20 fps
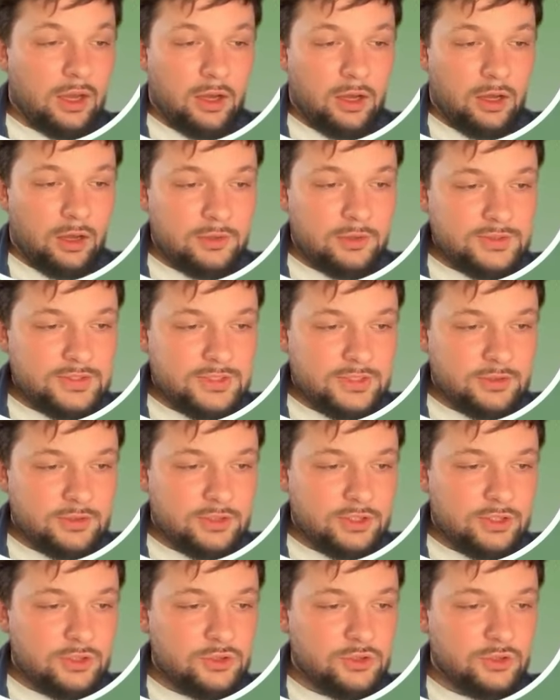Also,
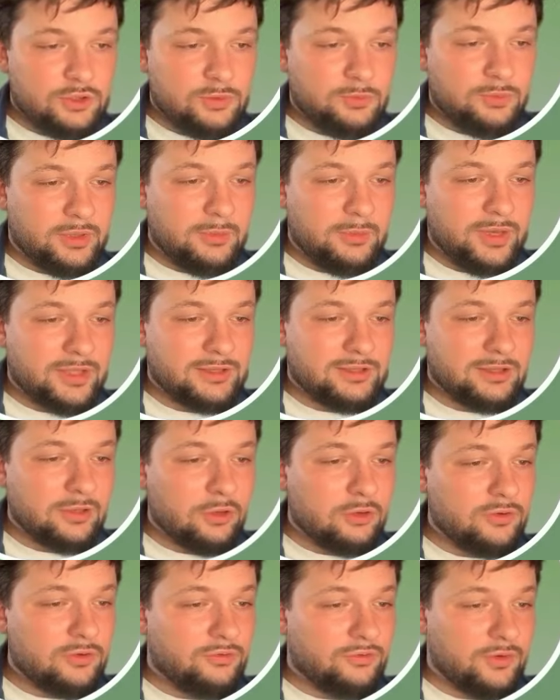you should implement
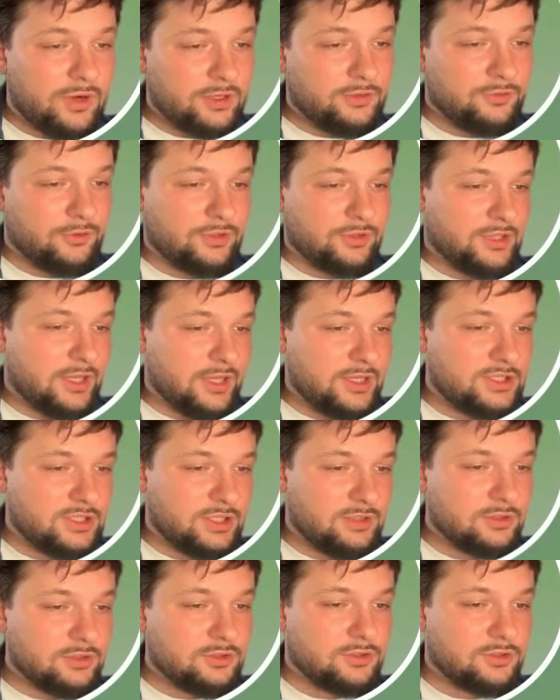log file rotation